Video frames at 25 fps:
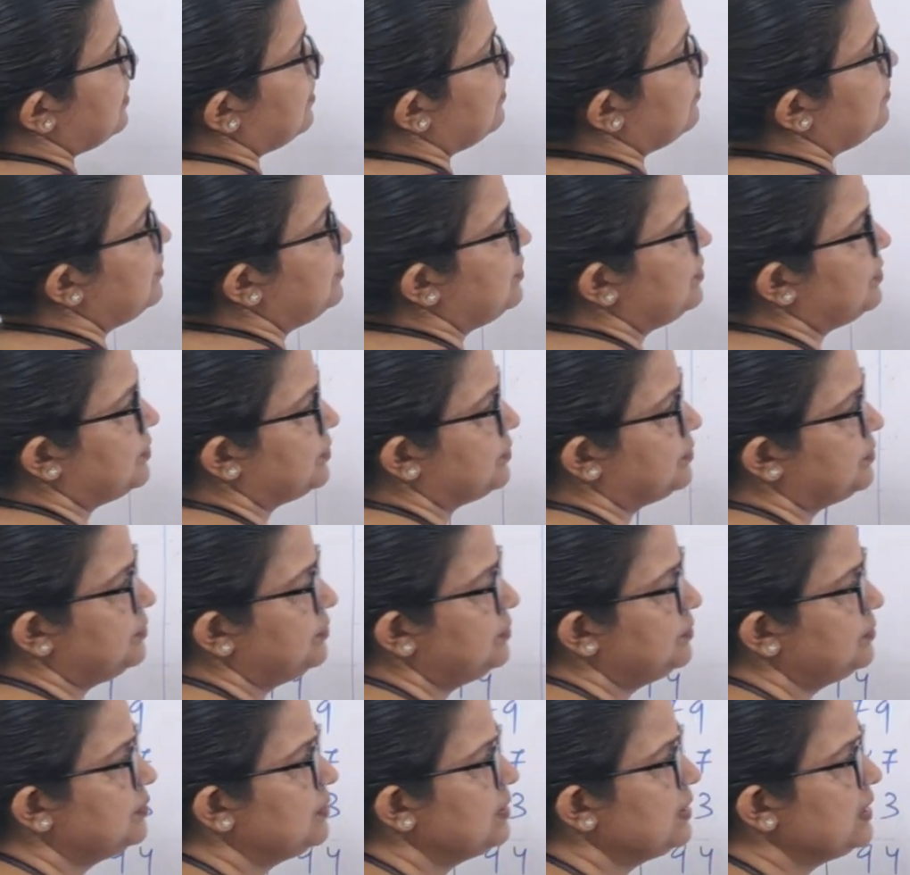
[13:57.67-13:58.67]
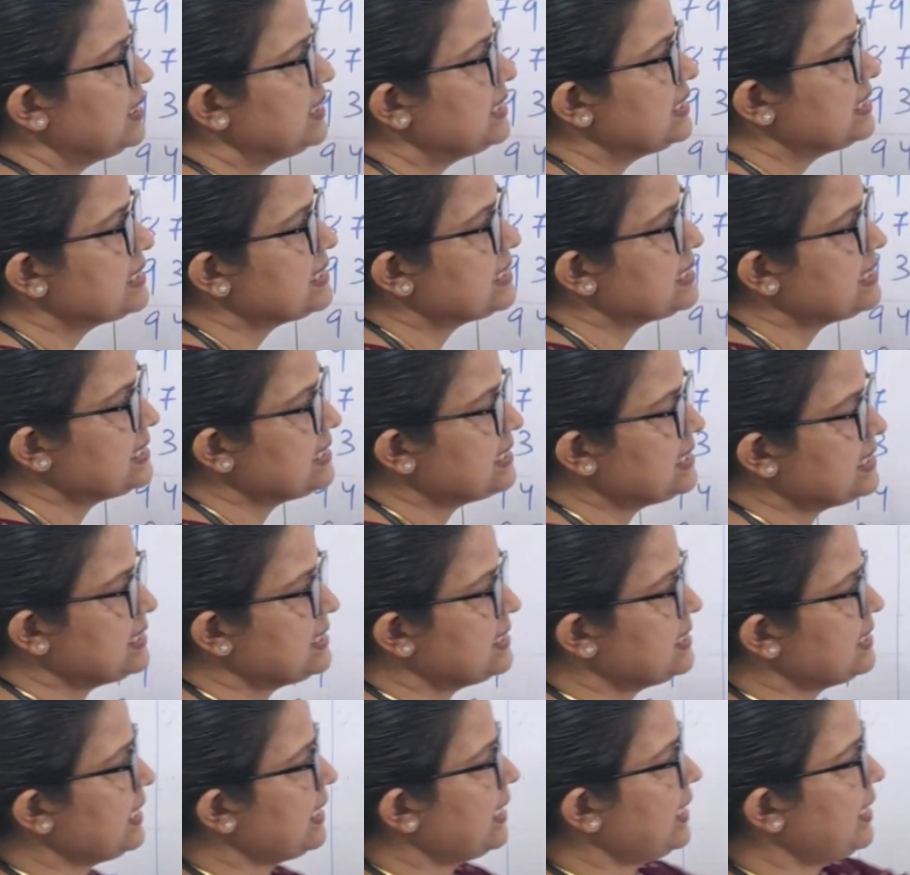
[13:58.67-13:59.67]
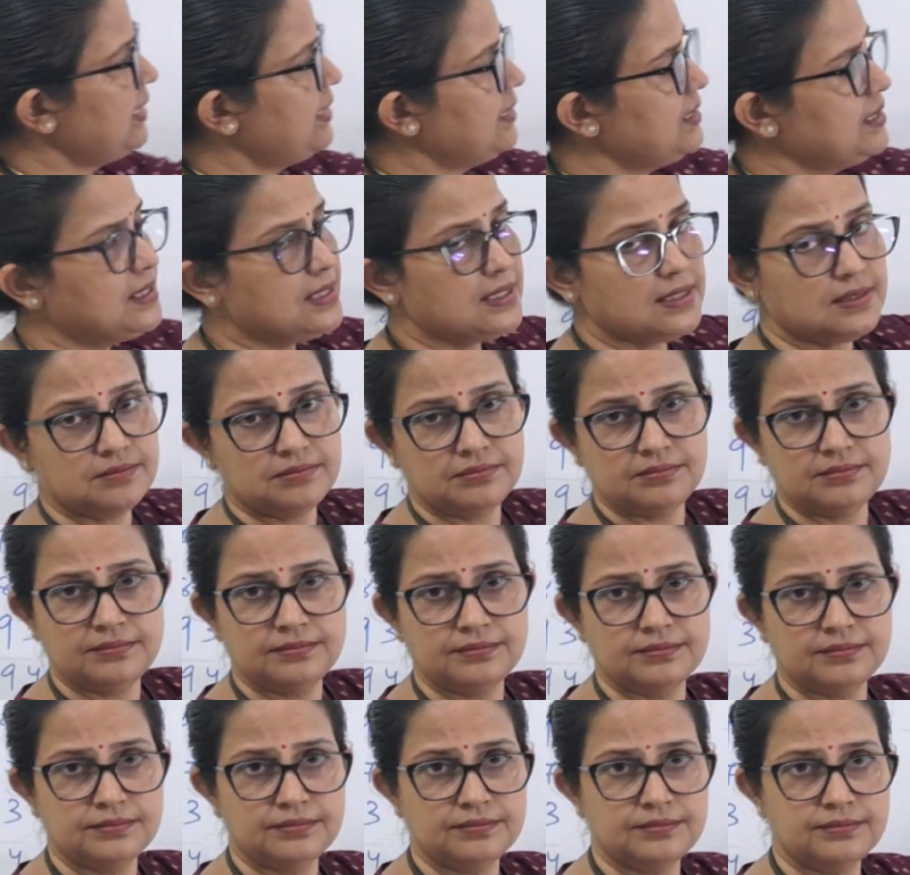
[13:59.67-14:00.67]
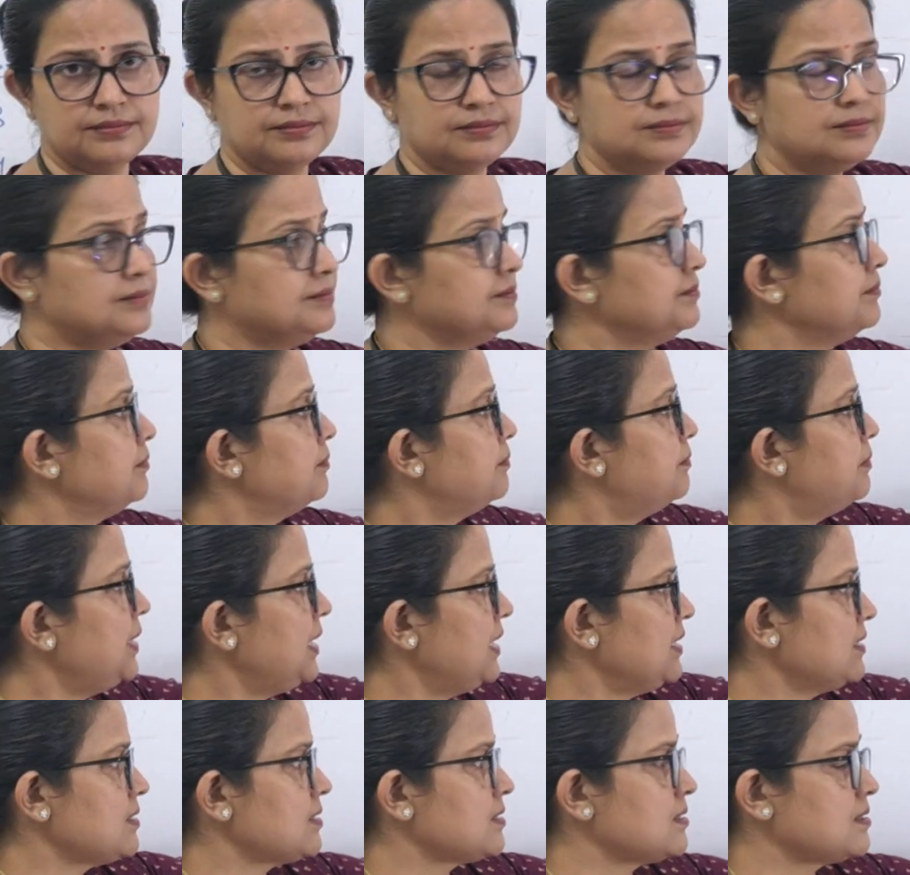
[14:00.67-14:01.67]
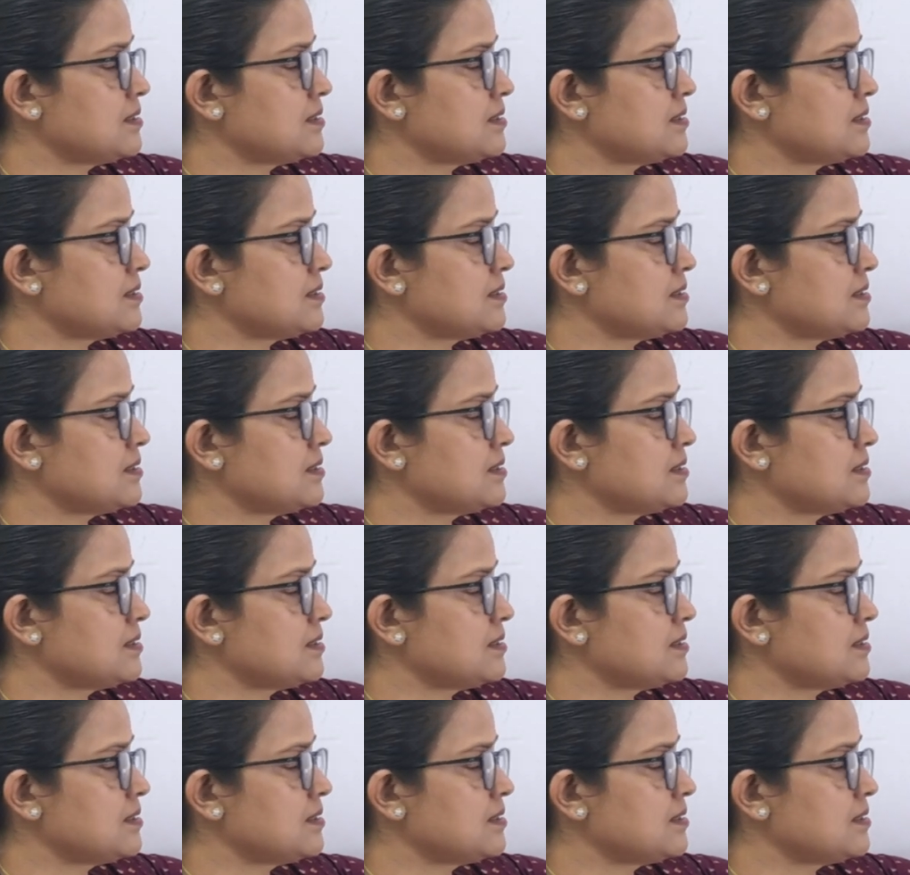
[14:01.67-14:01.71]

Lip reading: equal to 50 term plus